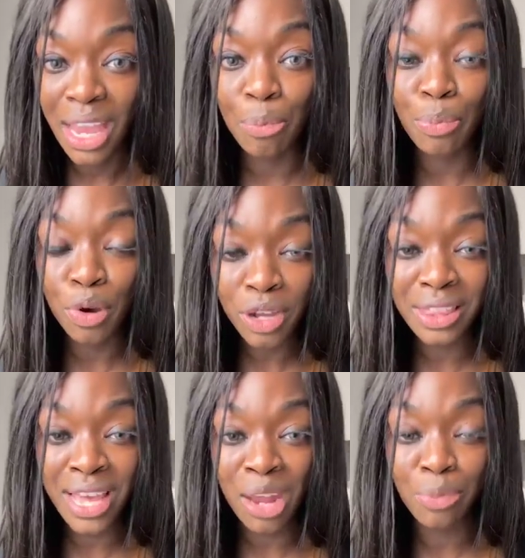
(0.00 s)
and
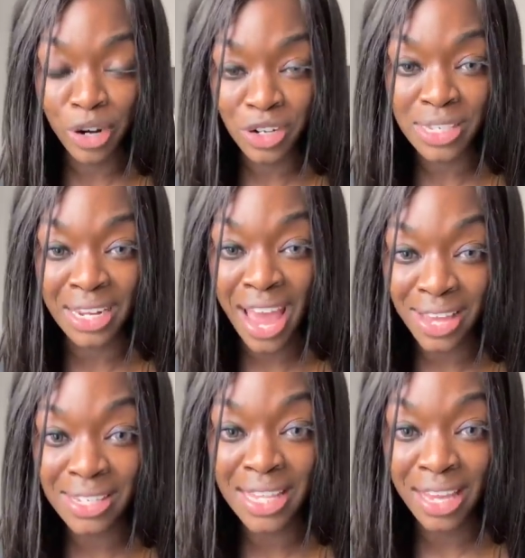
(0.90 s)
put that person
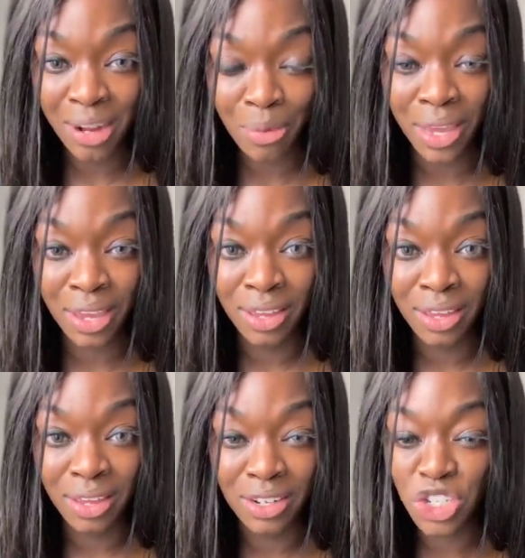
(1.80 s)
as the enemy
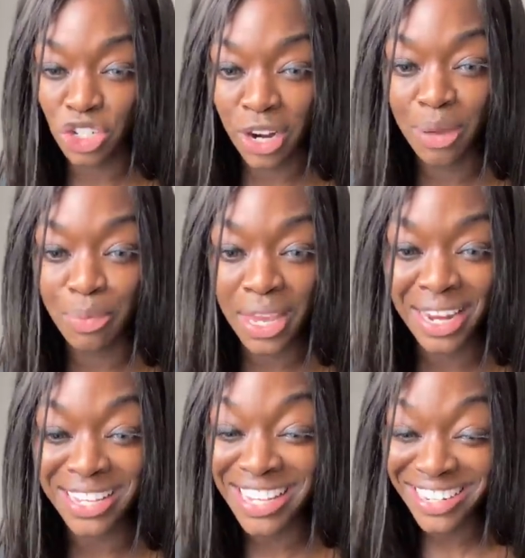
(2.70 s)
to start competing.